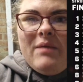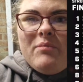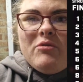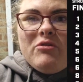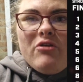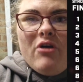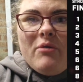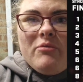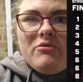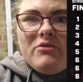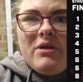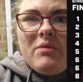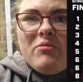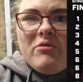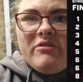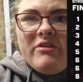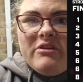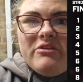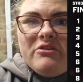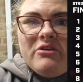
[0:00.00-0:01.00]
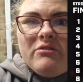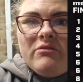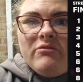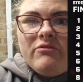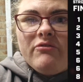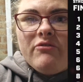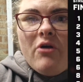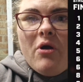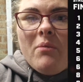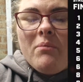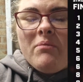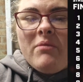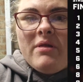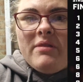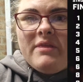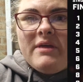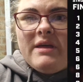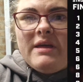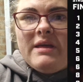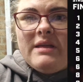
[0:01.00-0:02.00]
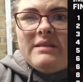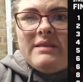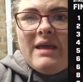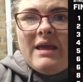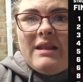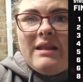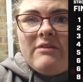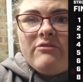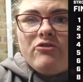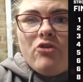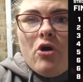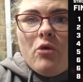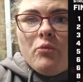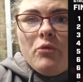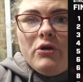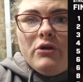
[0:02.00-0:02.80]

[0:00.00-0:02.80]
keeping top 3 position from the deadlift